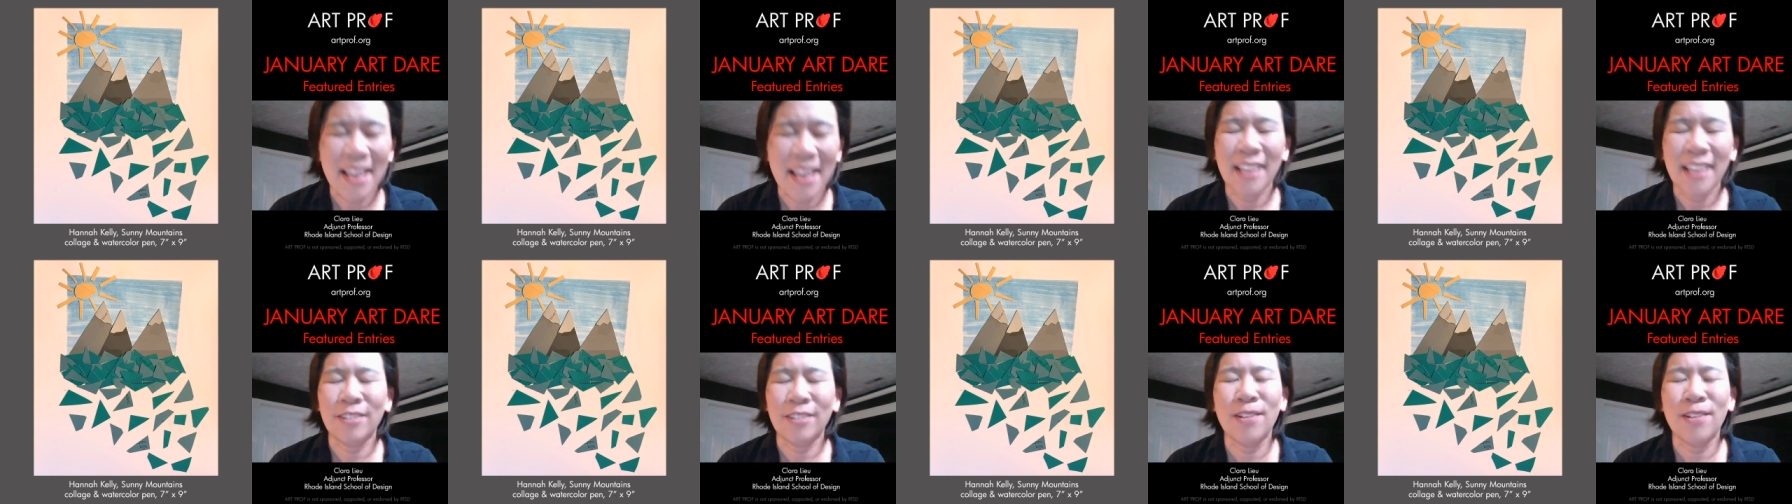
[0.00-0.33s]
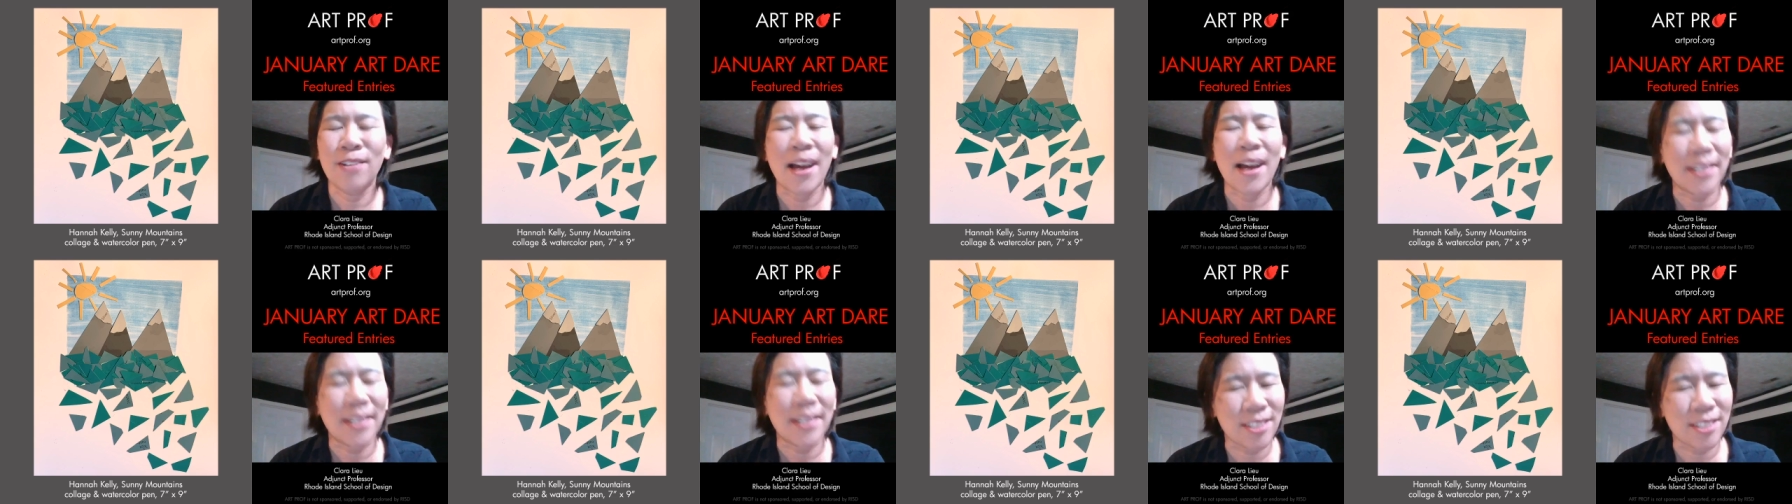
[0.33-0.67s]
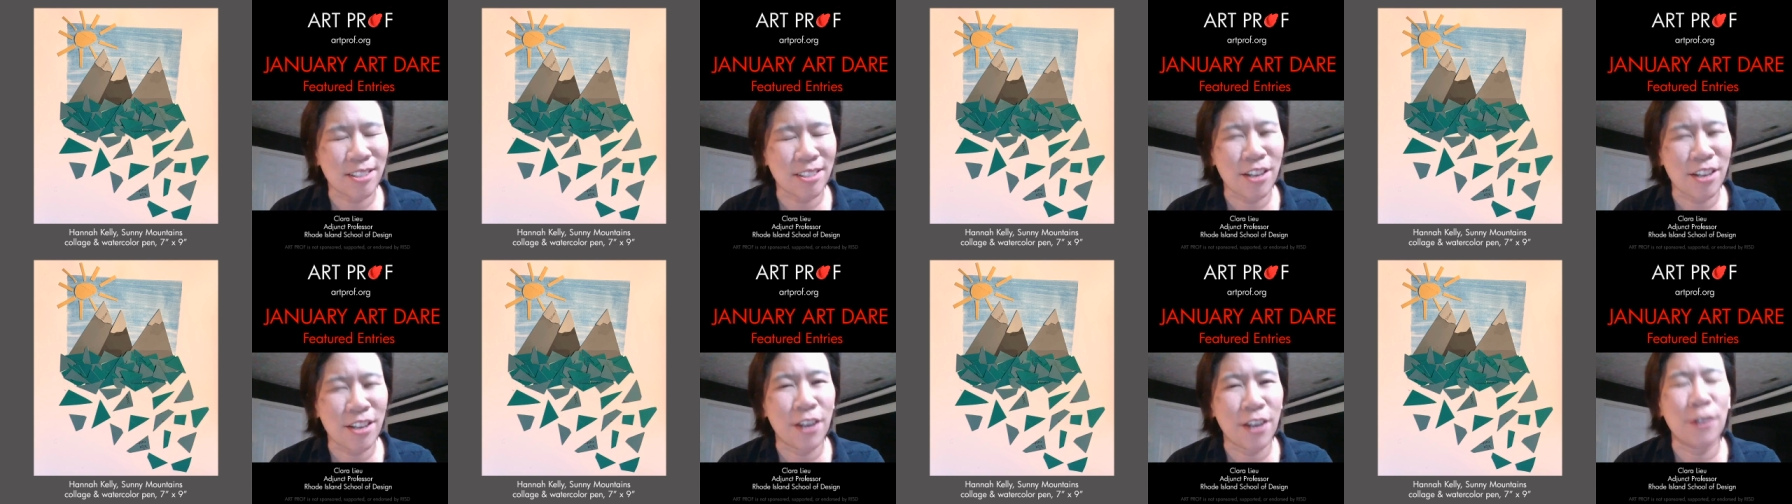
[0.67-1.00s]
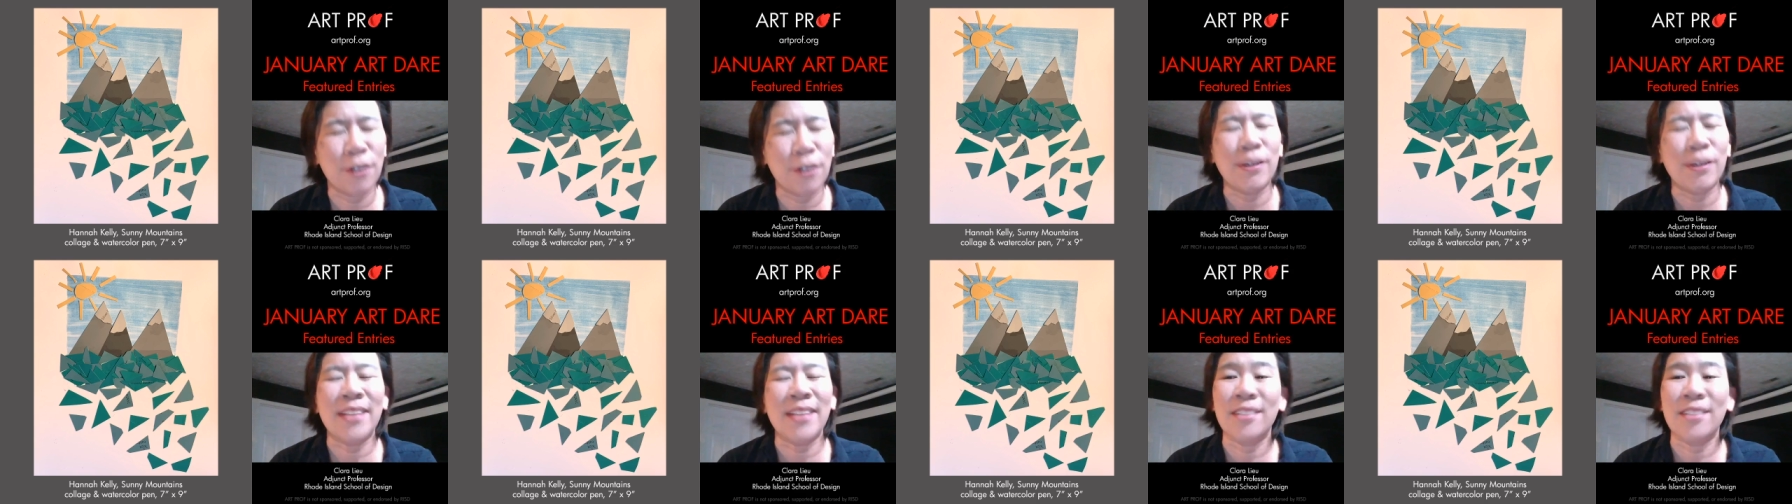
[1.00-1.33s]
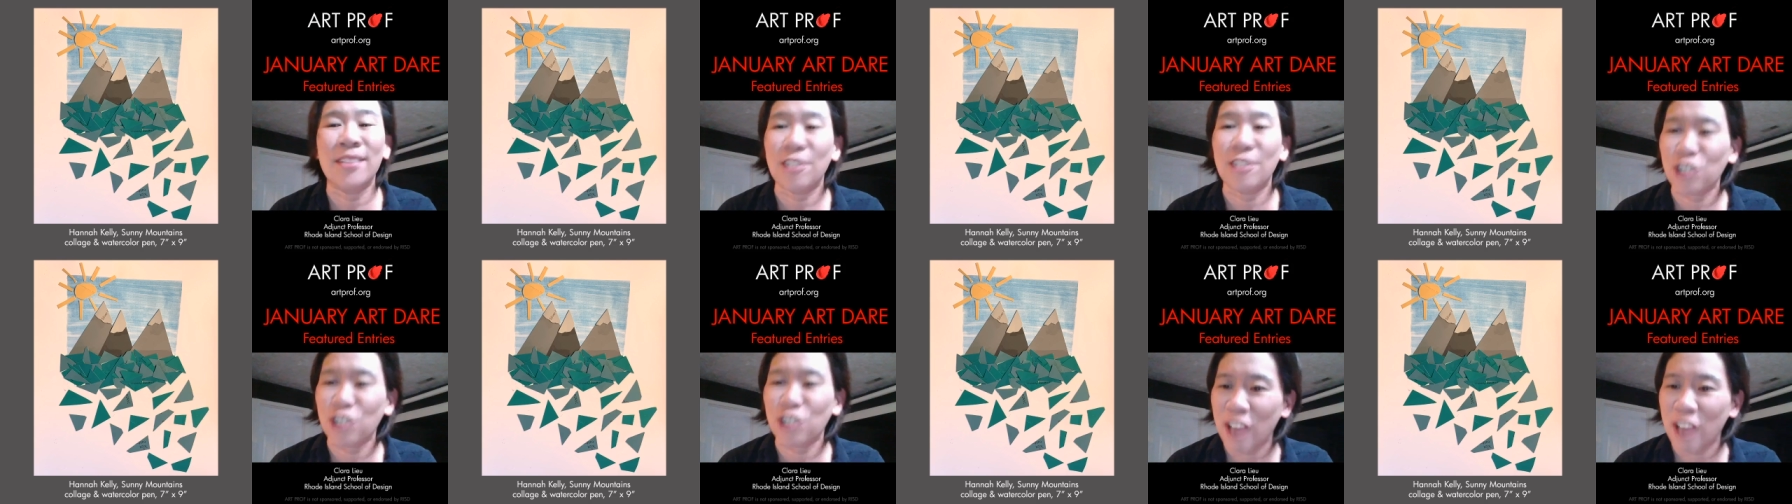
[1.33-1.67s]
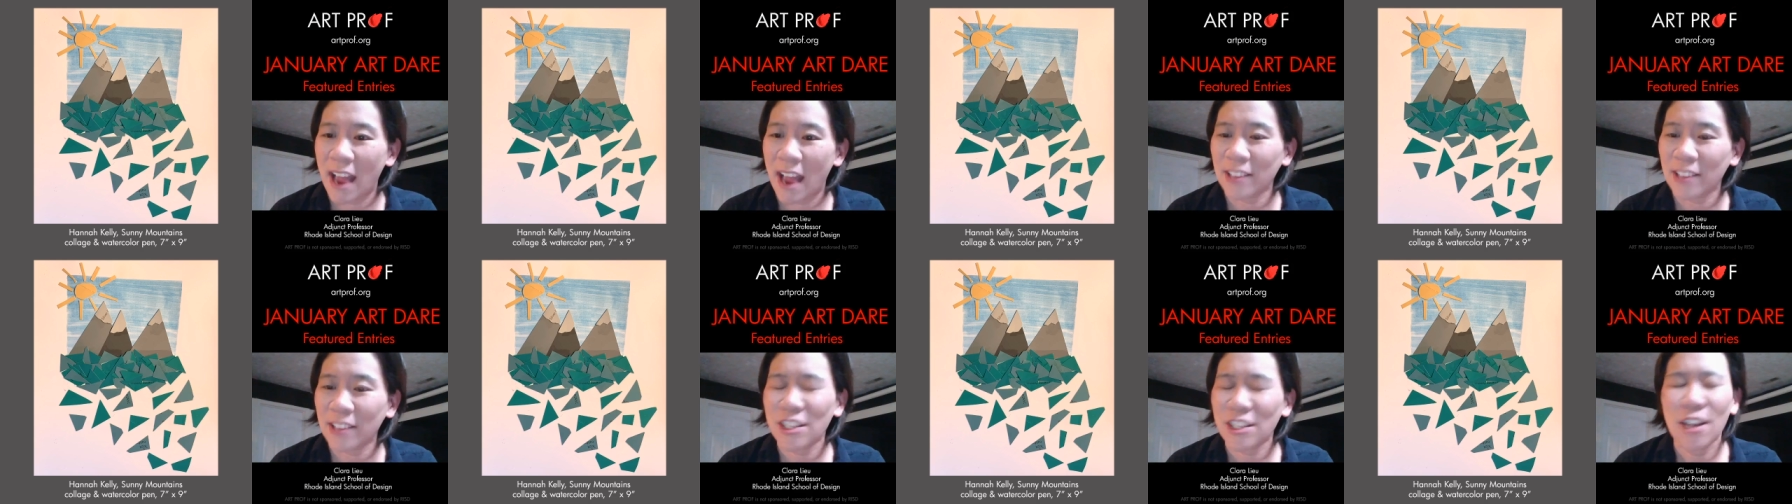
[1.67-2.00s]
Let us know in the
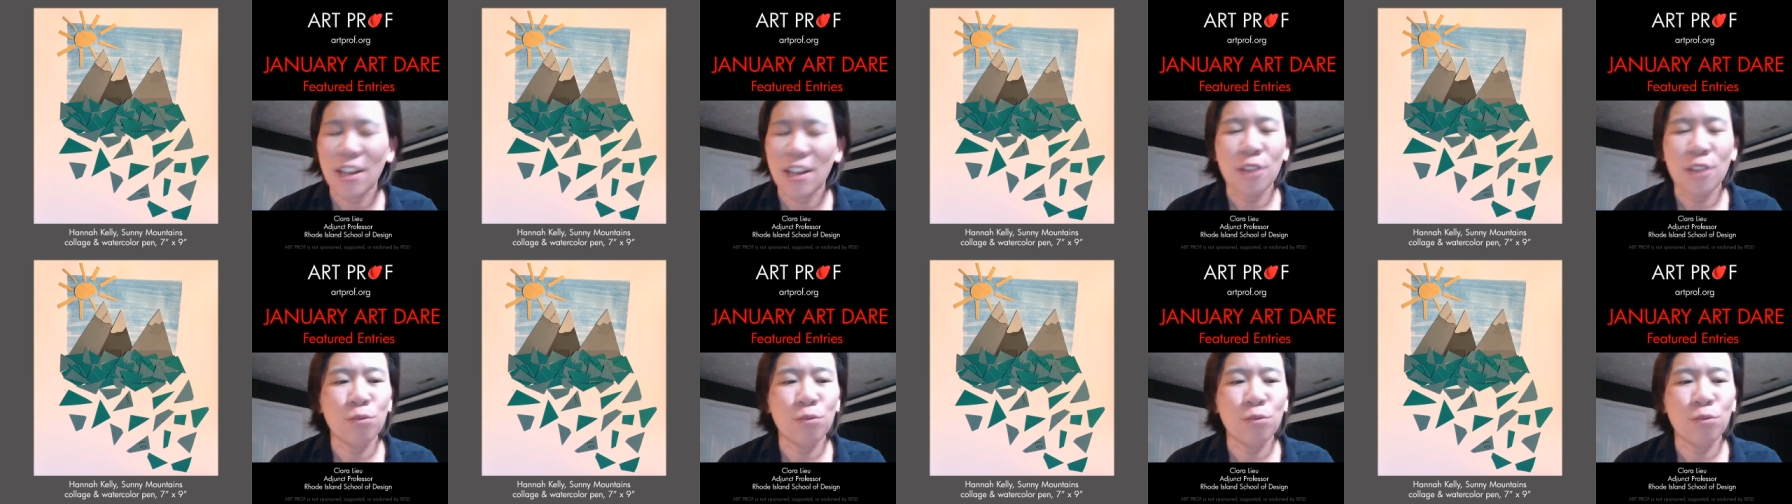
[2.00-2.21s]
chat